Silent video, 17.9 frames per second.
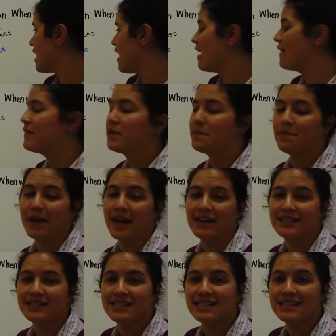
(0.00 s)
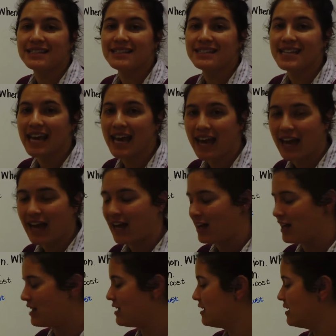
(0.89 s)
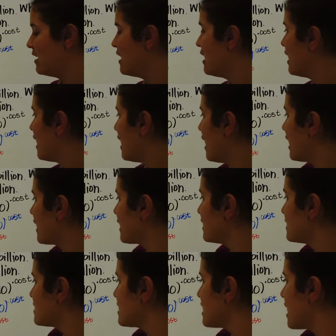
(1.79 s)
I have a base 10, I can